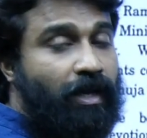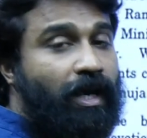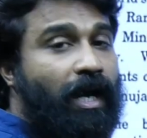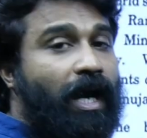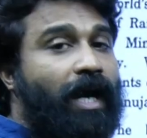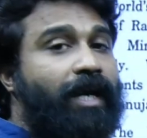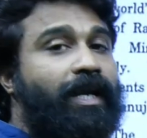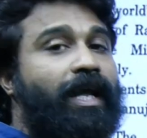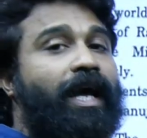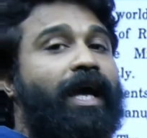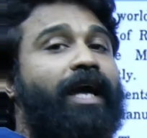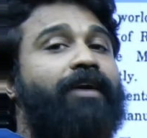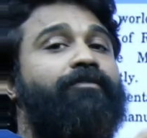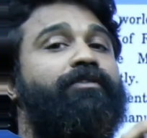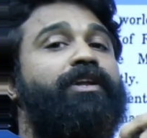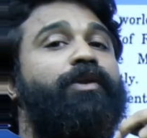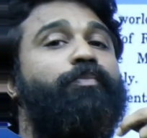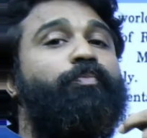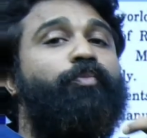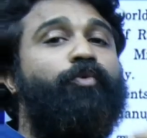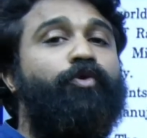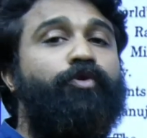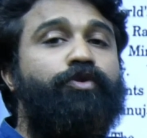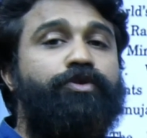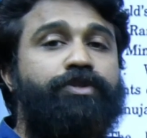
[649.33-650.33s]
And I will
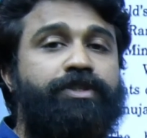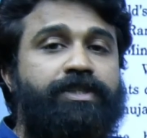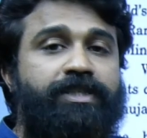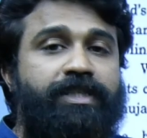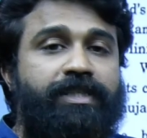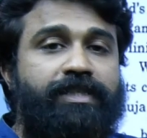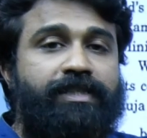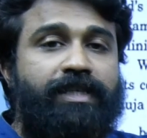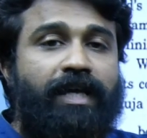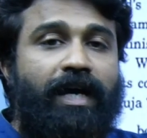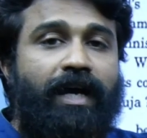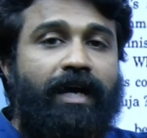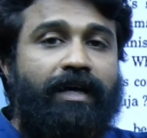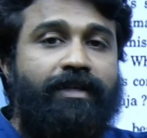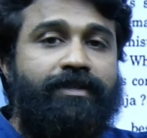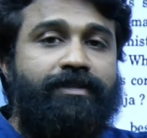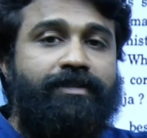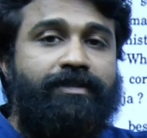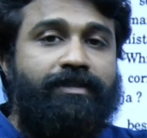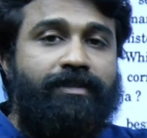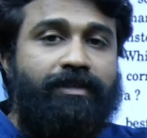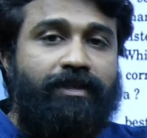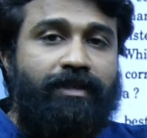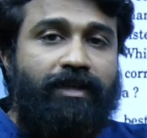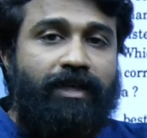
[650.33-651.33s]
post this
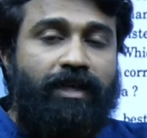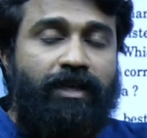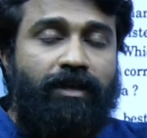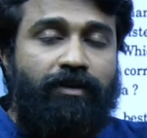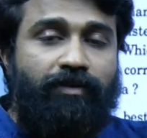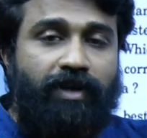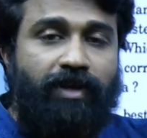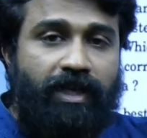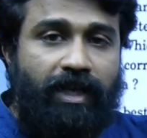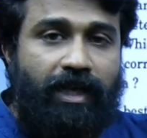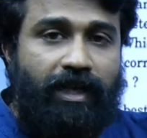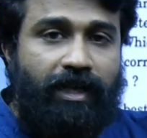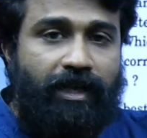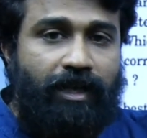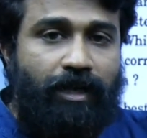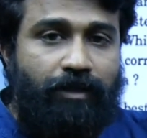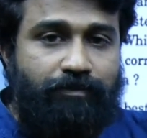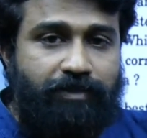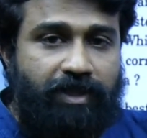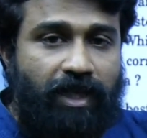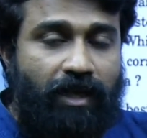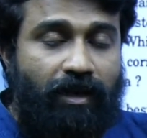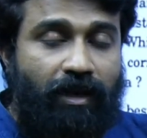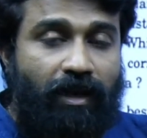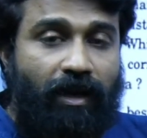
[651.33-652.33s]
answer in our Telegram
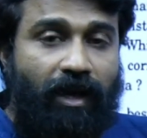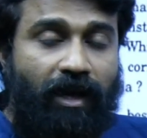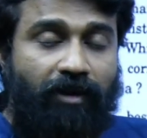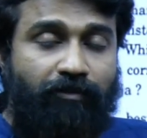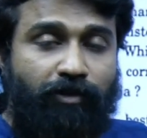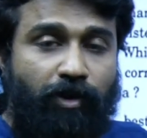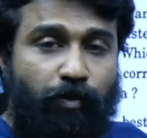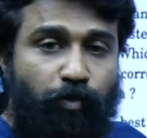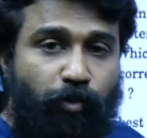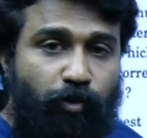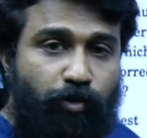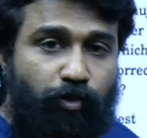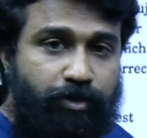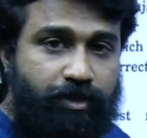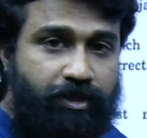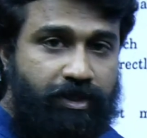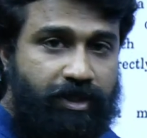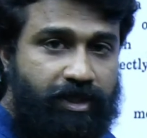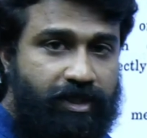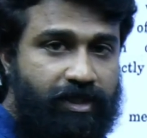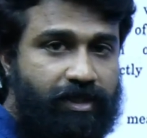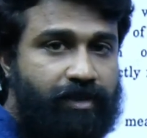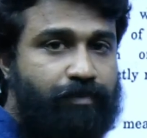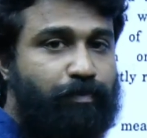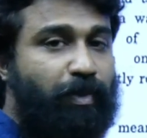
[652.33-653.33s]
channel. I will post
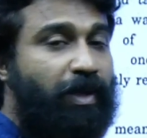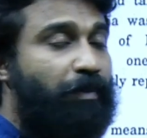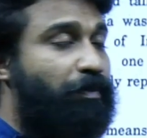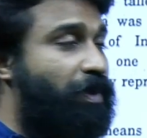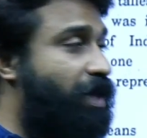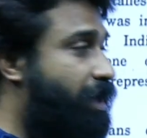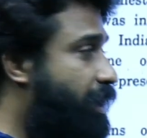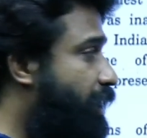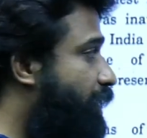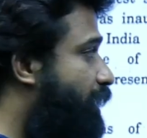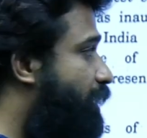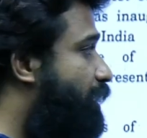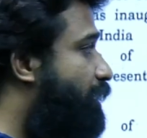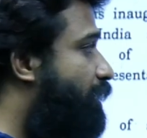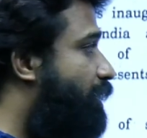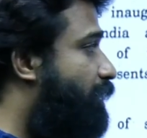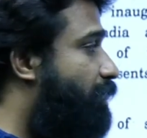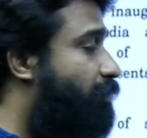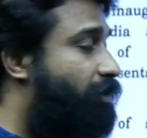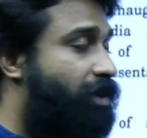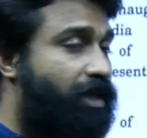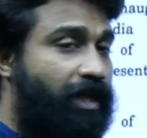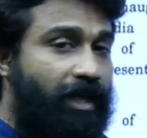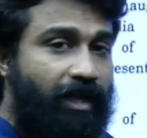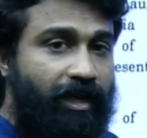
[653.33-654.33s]
this PPT in
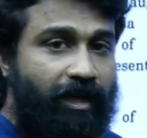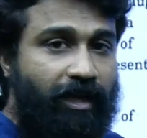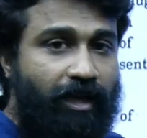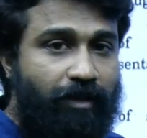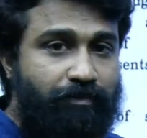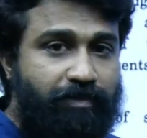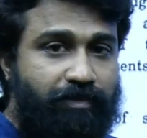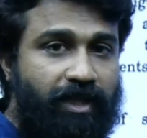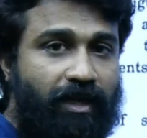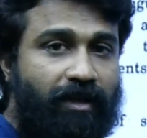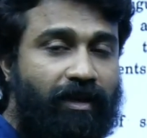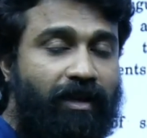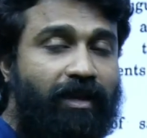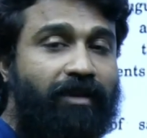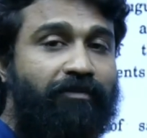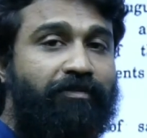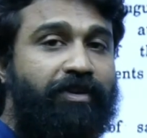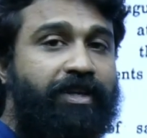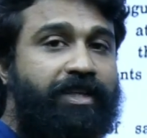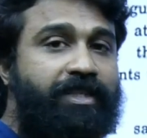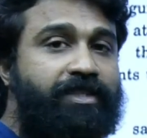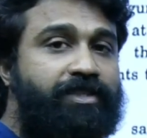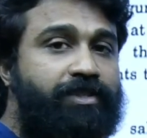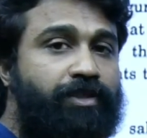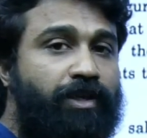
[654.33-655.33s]
our Telegram channel if
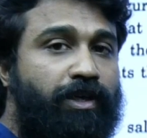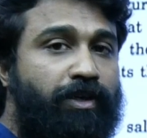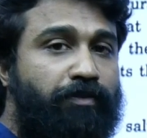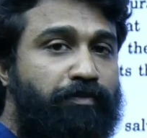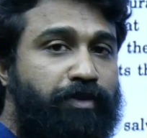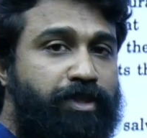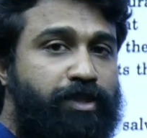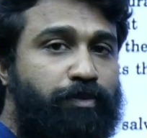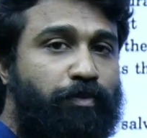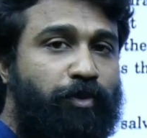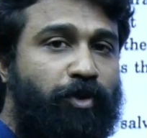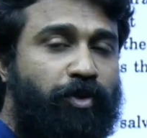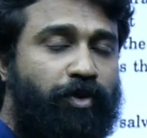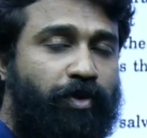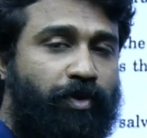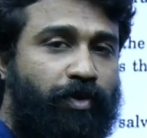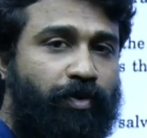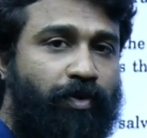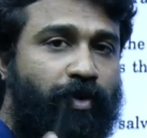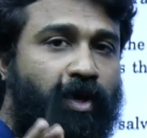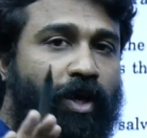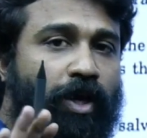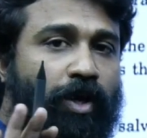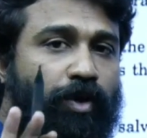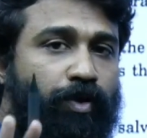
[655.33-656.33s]
it is not visible to
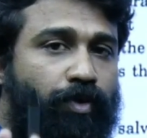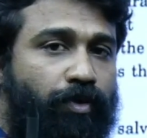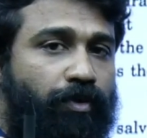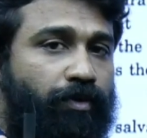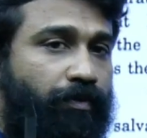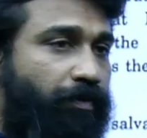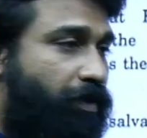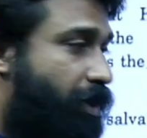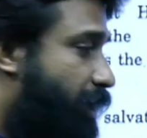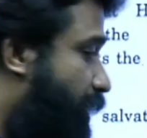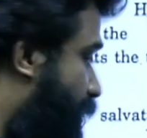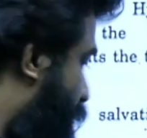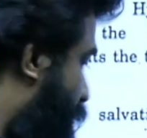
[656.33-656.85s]
you. Do not worry